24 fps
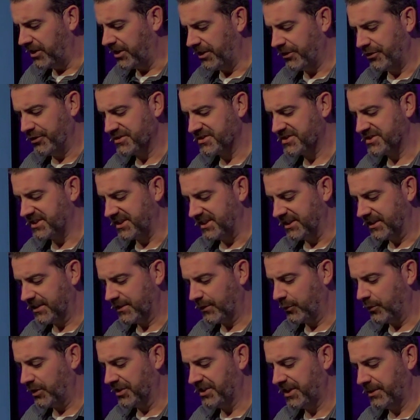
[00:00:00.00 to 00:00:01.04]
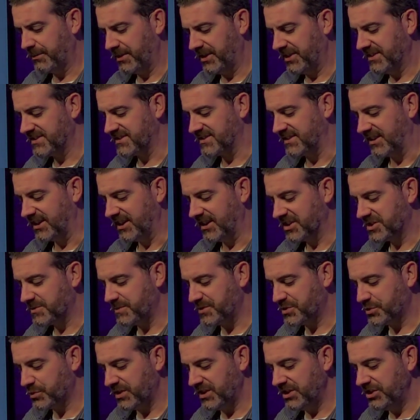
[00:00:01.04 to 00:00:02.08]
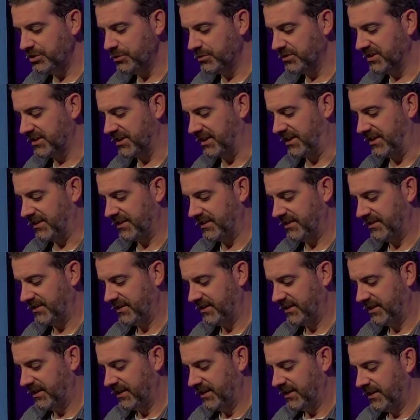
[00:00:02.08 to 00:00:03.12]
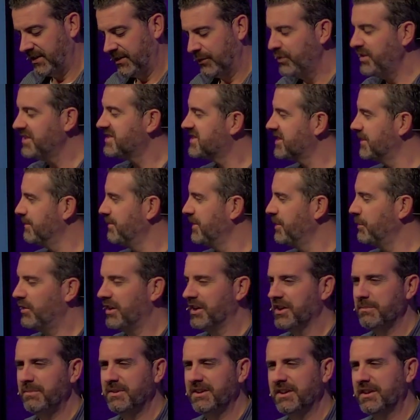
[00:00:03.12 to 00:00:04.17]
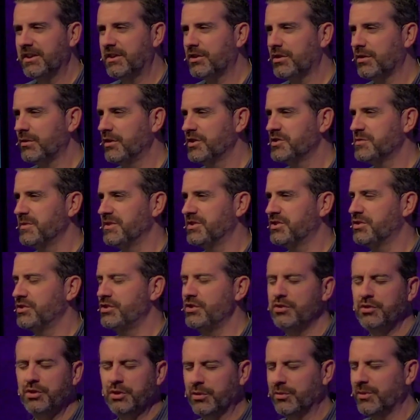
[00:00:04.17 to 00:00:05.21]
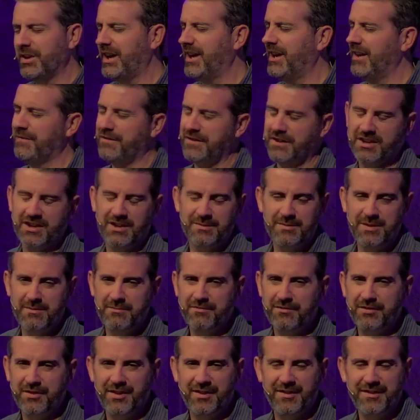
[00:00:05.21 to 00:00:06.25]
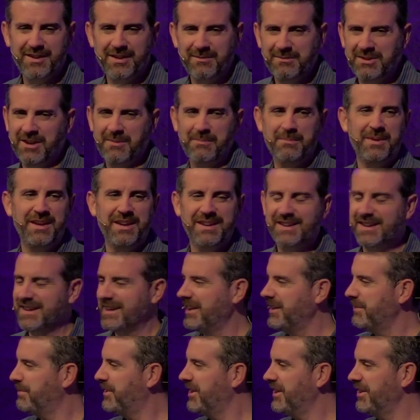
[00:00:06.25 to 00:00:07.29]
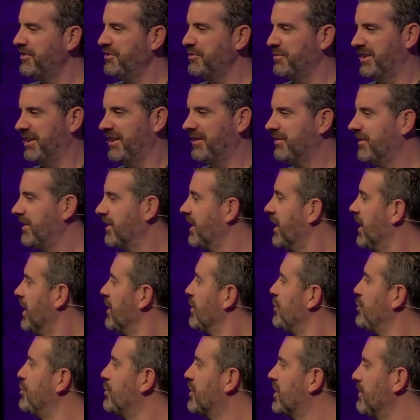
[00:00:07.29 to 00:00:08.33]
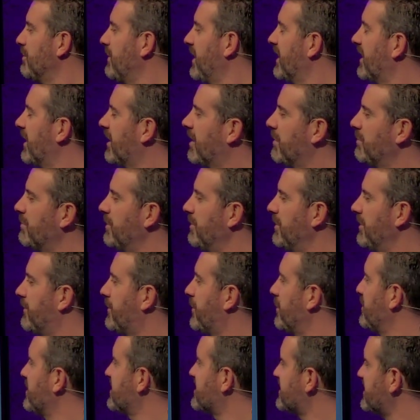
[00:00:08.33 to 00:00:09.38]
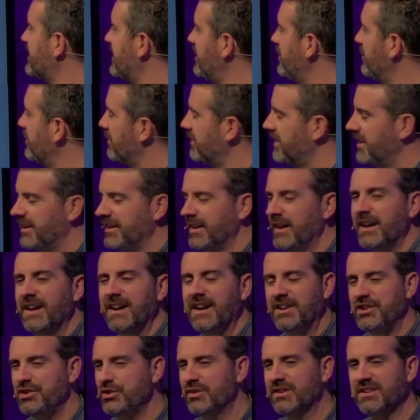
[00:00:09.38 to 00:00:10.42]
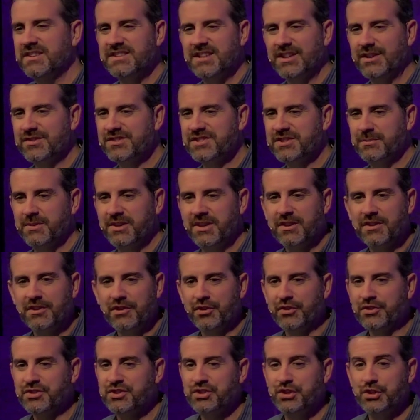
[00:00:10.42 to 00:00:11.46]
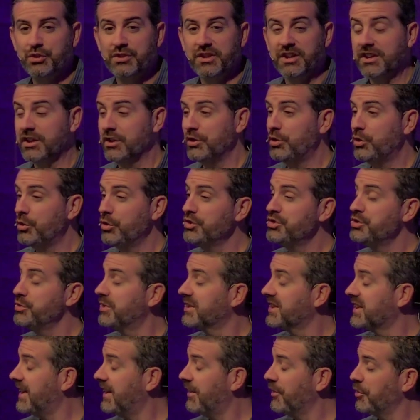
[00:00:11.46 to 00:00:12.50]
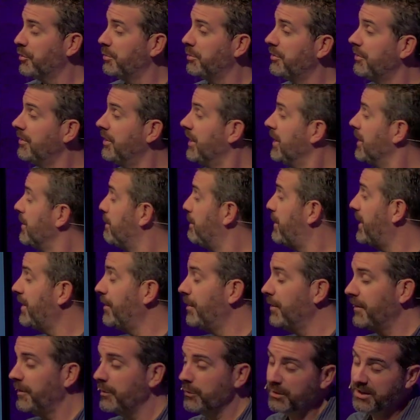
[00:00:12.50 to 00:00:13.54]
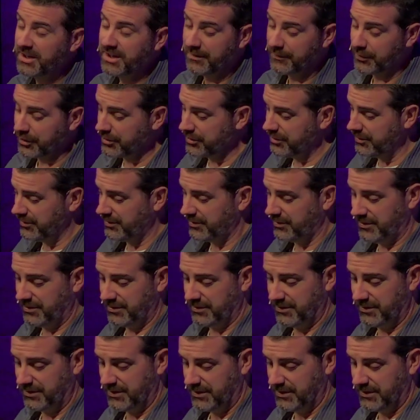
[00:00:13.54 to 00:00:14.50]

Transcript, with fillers: what others think or what they might say. It's between you and God. We simply want to be an encouragement to you. You don't have to come up front. I'm not making anybody do anything. You can make a commitment from the seat you're in, and you can tell somebody close to you that can hold you accountable better than we ever could.